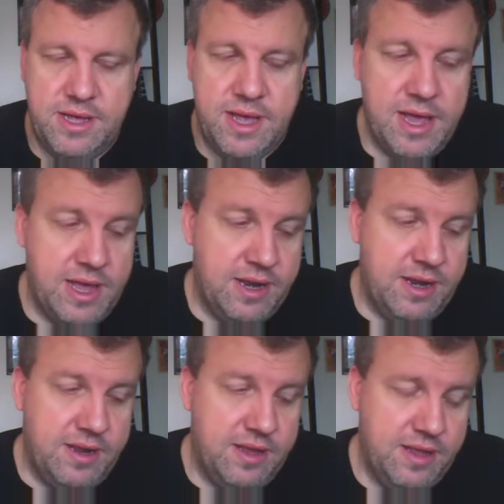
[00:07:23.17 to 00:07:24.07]

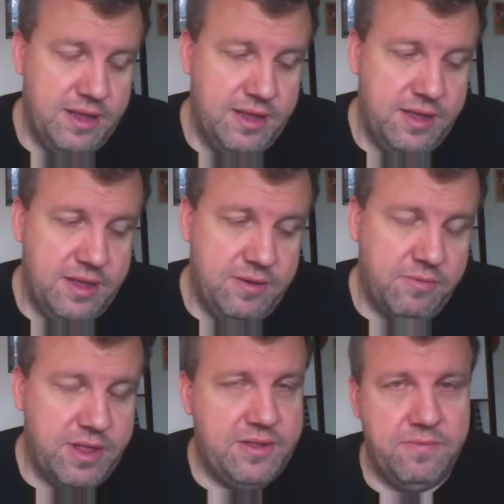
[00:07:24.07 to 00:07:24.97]
And,
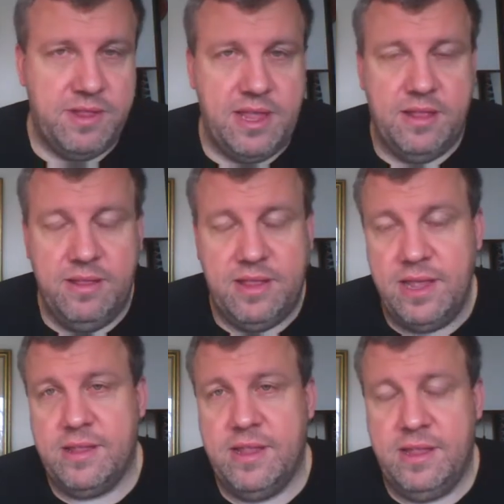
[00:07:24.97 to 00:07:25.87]
well, that's what they
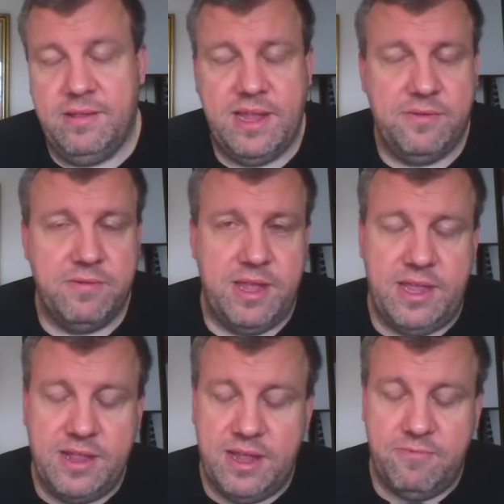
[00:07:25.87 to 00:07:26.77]
think
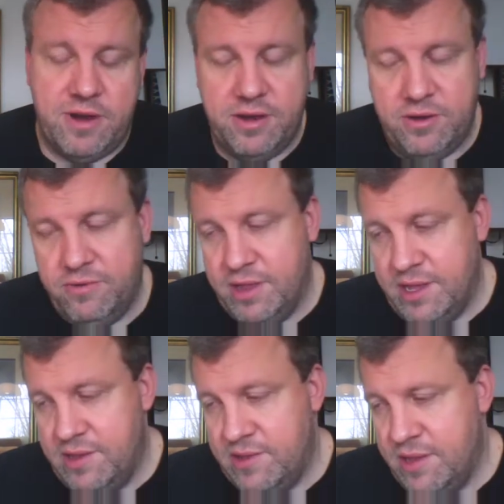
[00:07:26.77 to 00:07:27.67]
they want to do, at
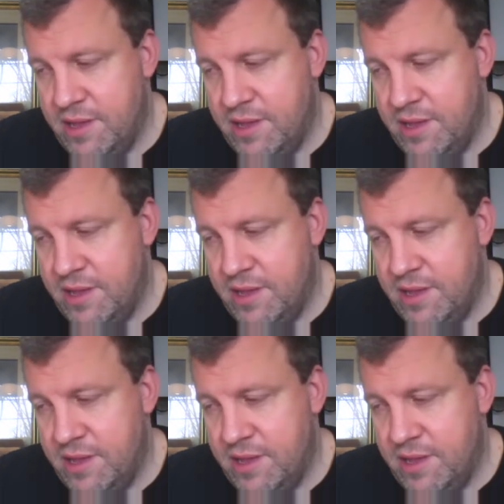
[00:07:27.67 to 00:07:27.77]
least.